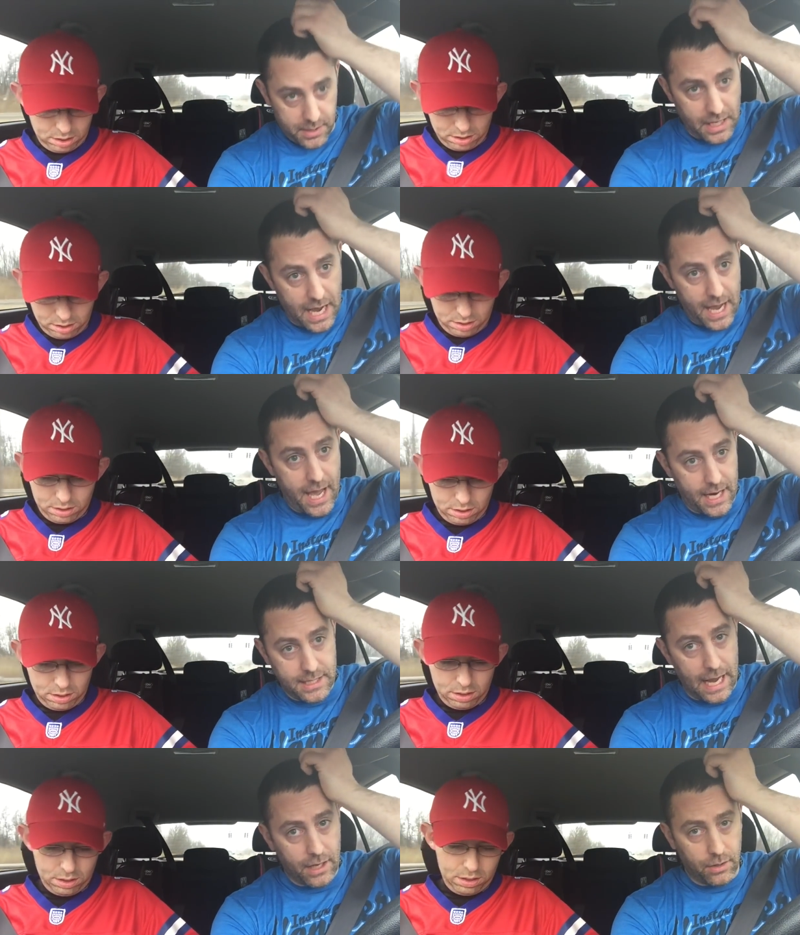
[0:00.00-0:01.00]
Speaker 1: this guy at a
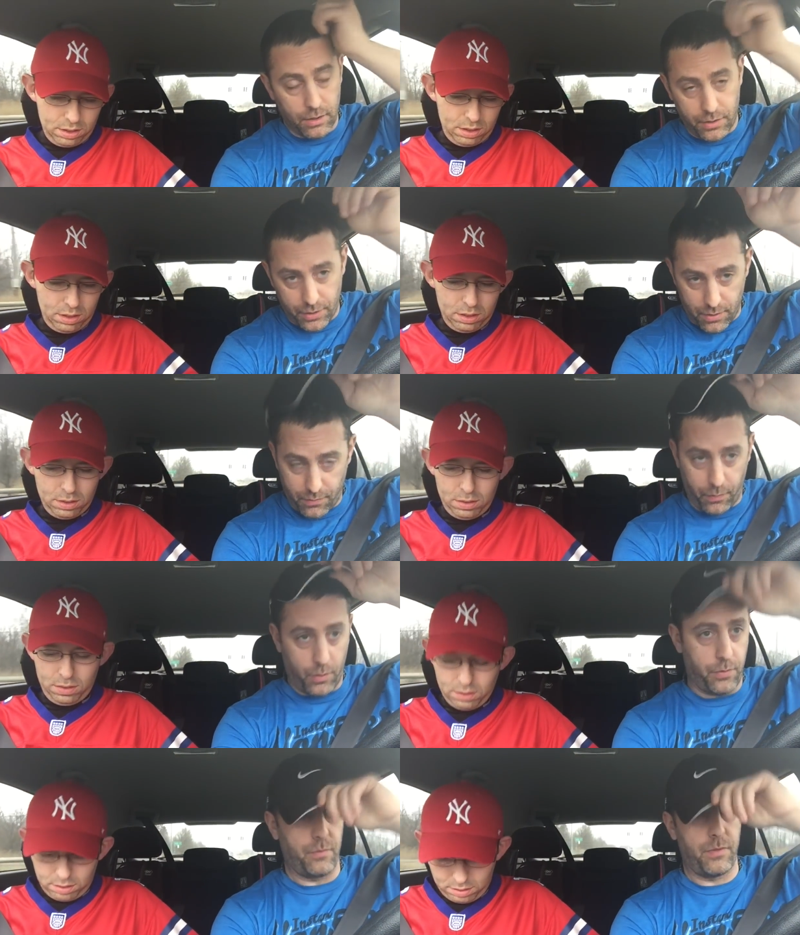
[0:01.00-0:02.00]
tackle to the third,
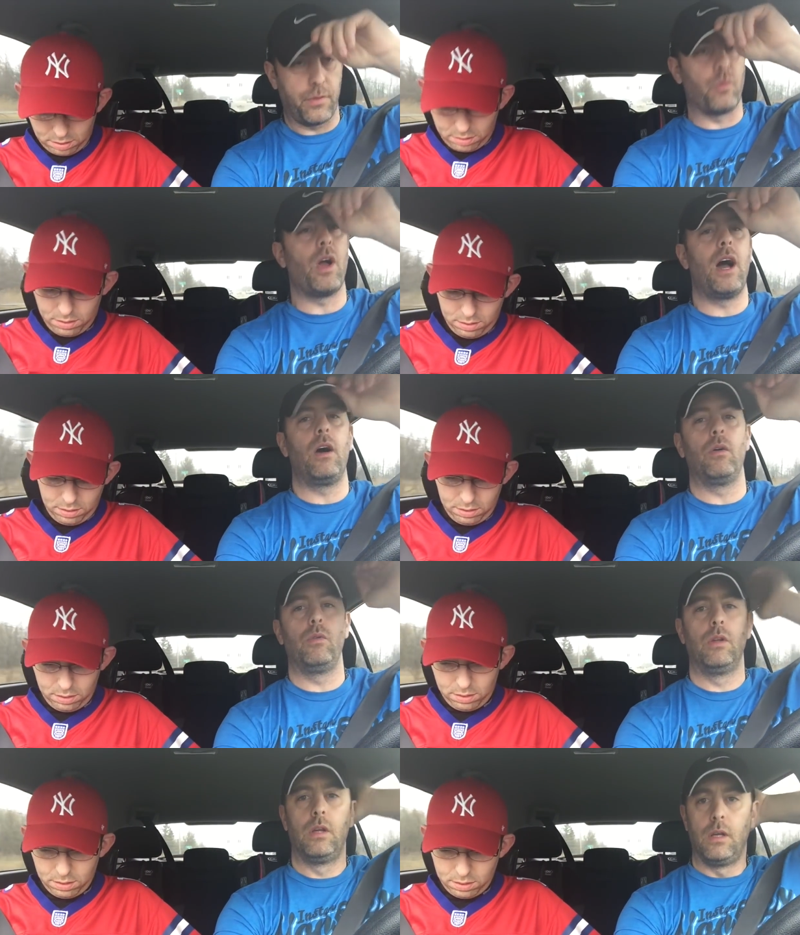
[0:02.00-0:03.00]
fourth, fifth
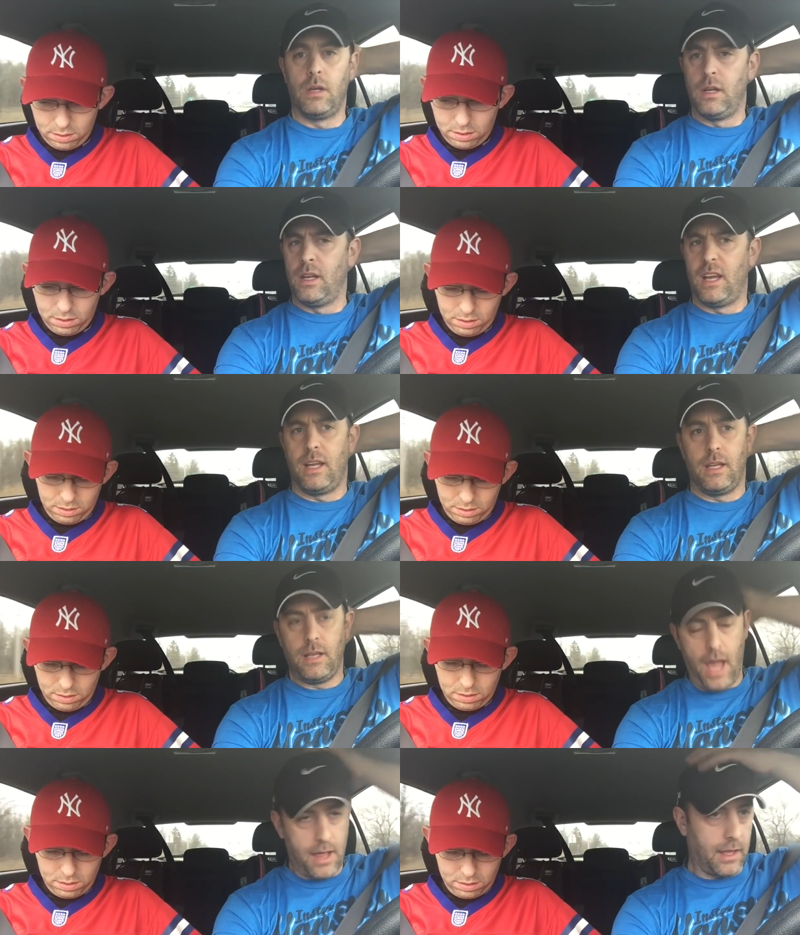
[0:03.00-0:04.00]

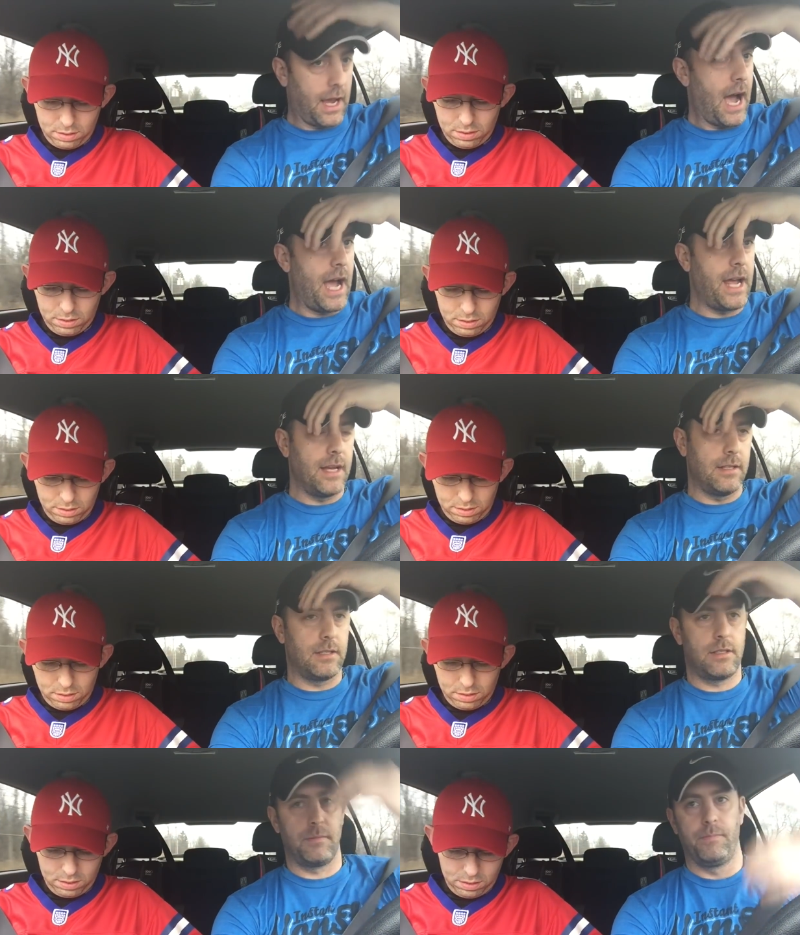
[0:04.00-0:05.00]
round, yet the guy
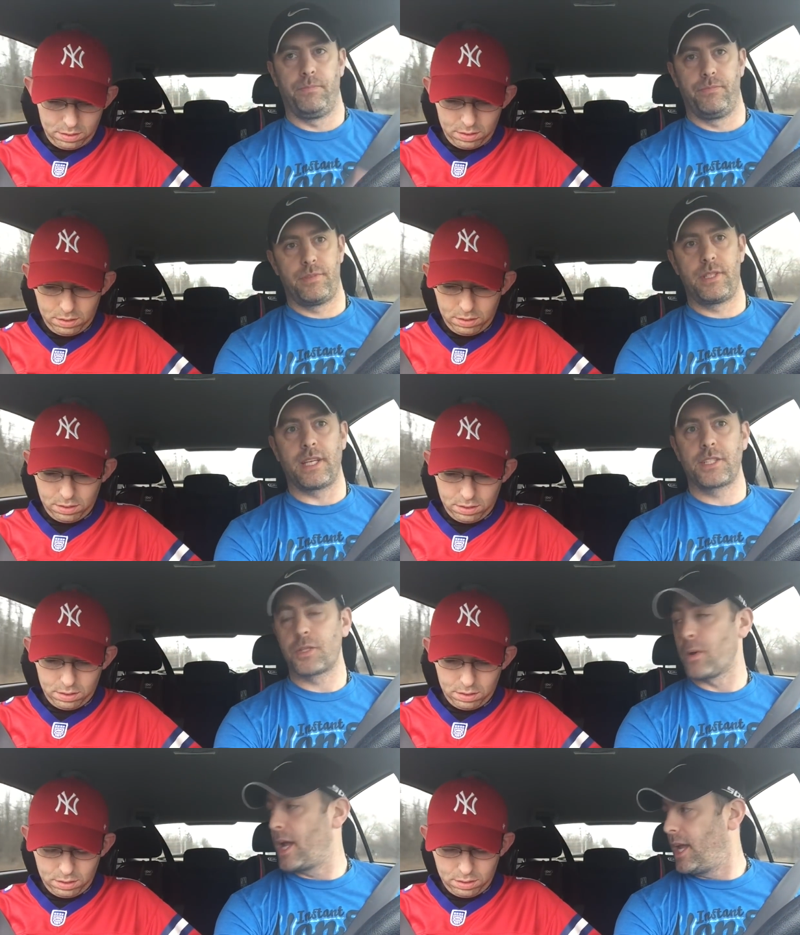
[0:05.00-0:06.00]
is six
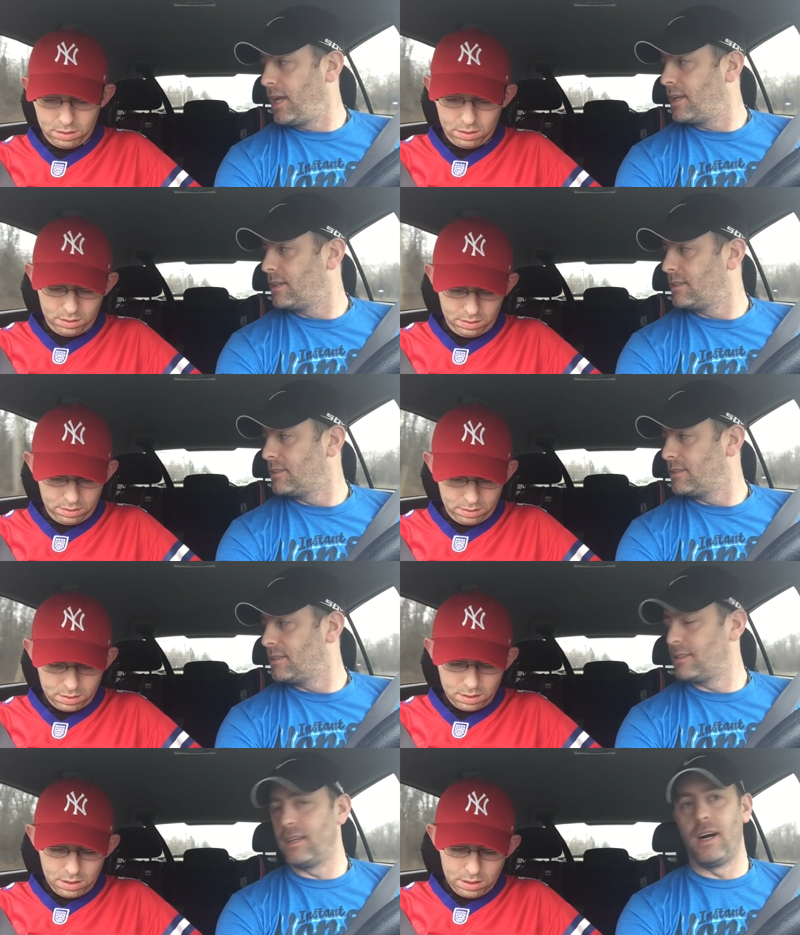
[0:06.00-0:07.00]
three.
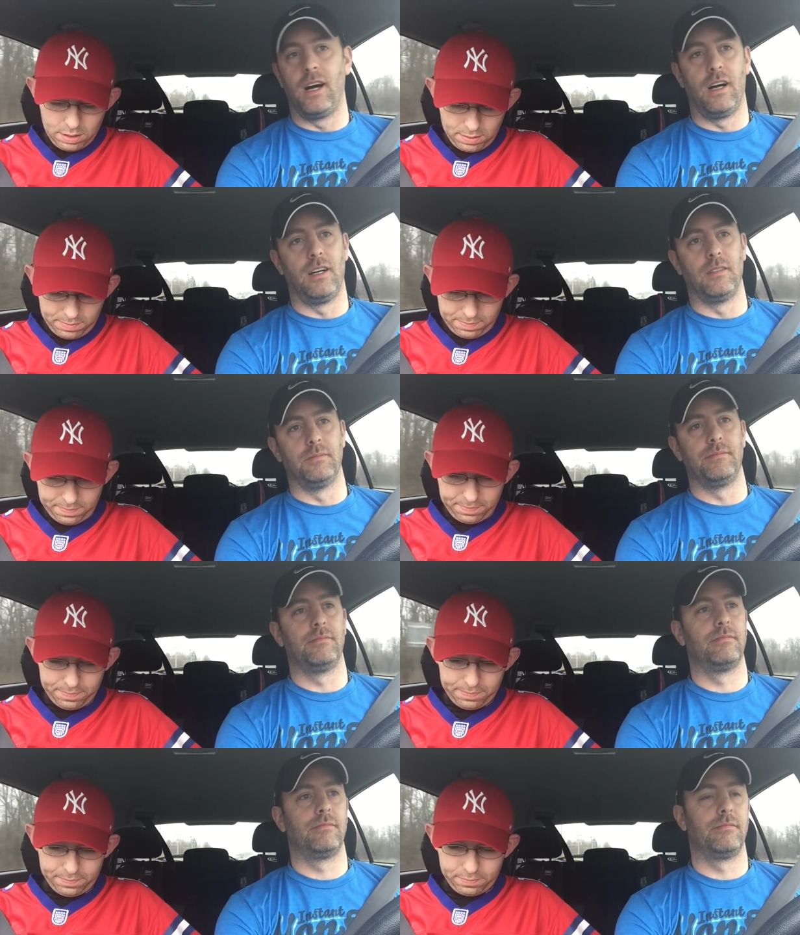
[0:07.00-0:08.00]

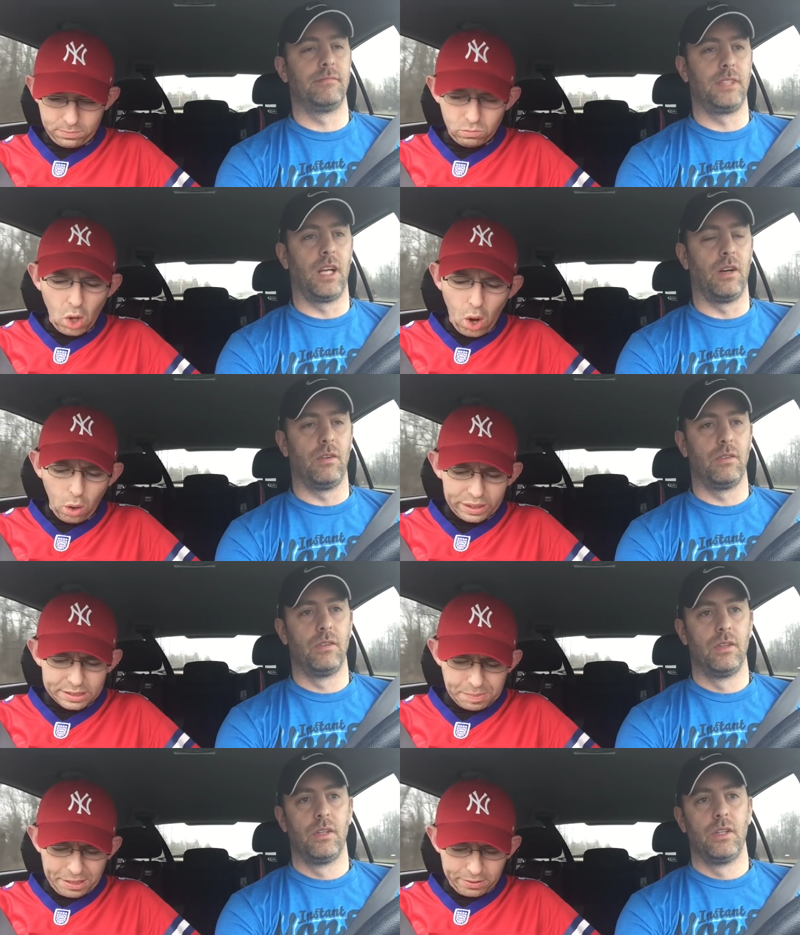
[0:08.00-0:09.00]
Um, you no, know,
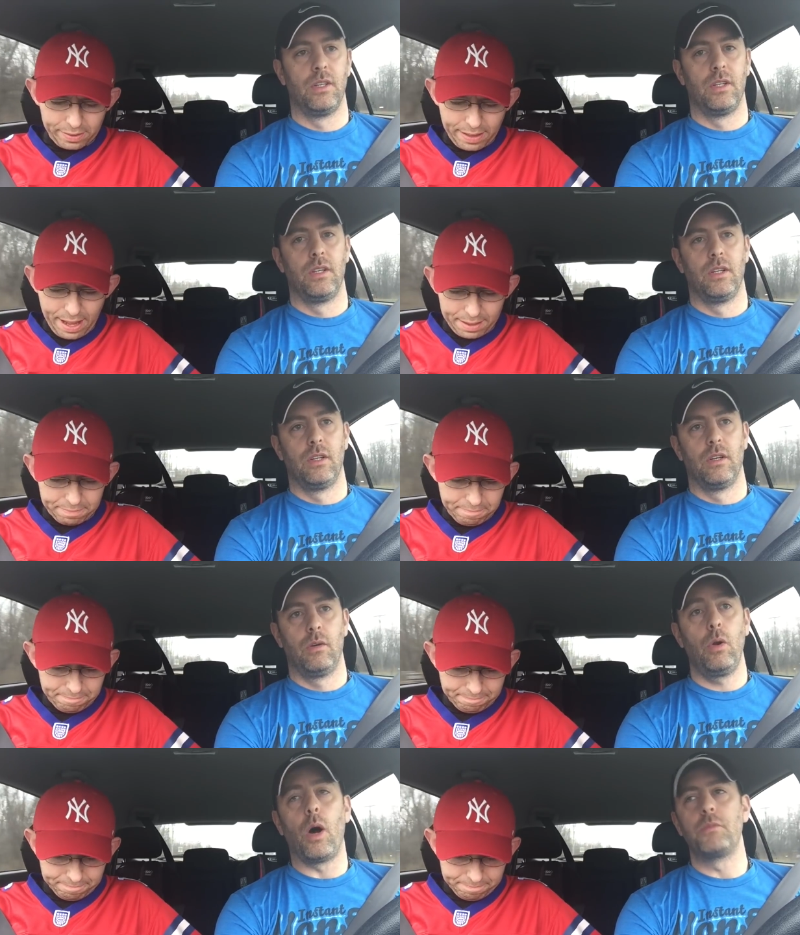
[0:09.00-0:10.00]
he's bigger than
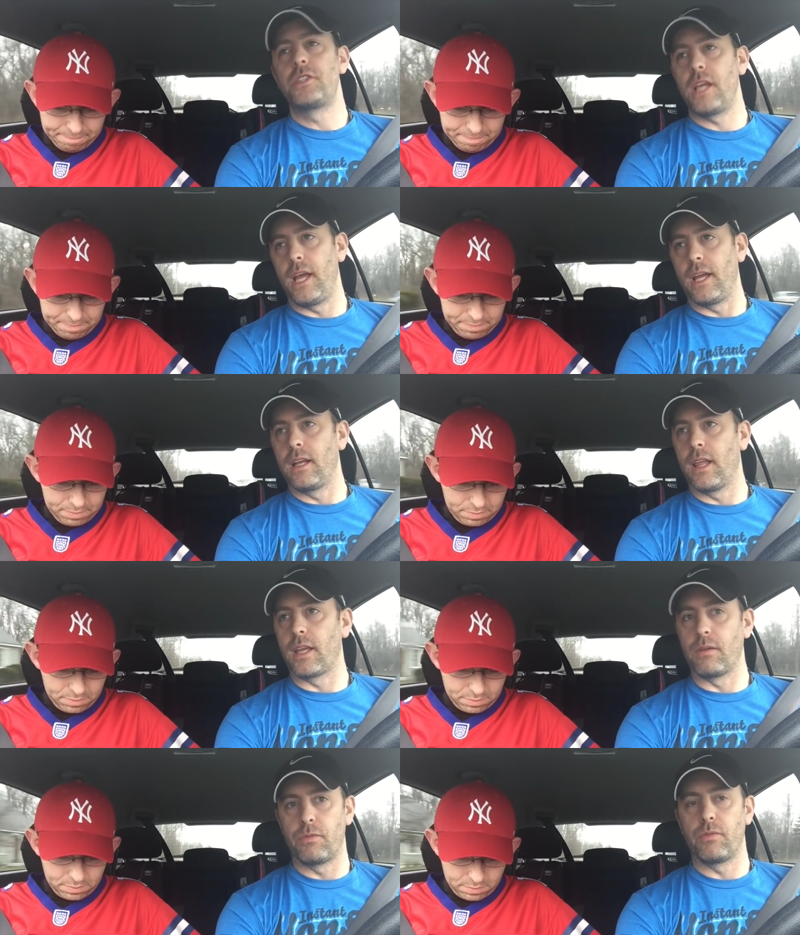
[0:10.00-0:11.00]
that. Oh, no, I'm just saying,
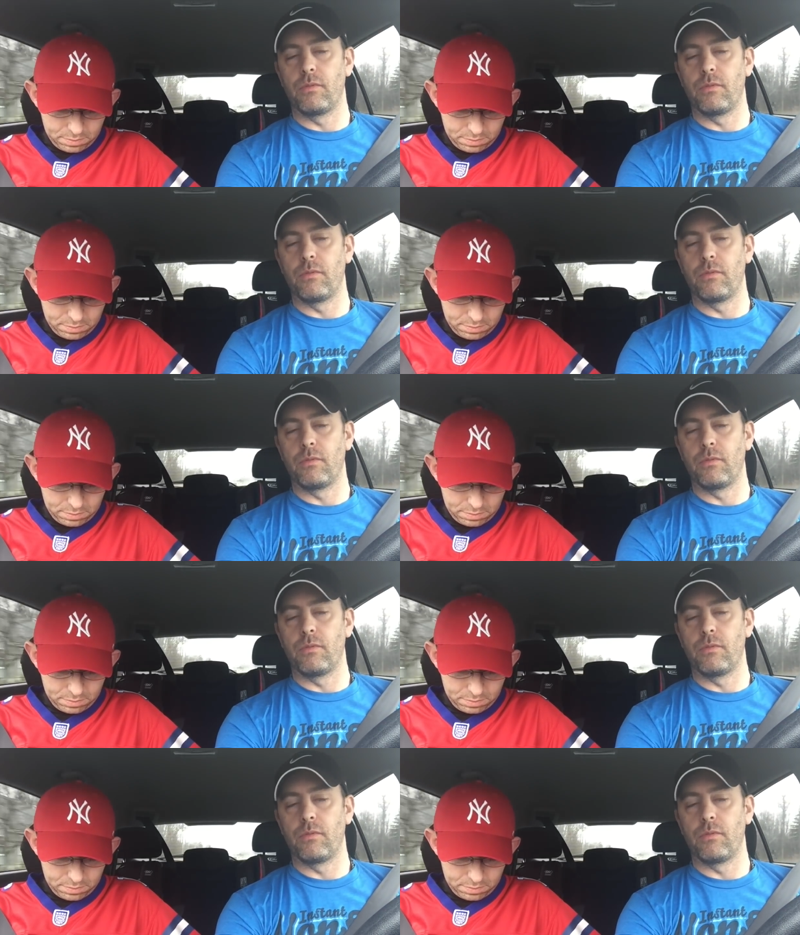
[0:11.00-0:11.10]
like if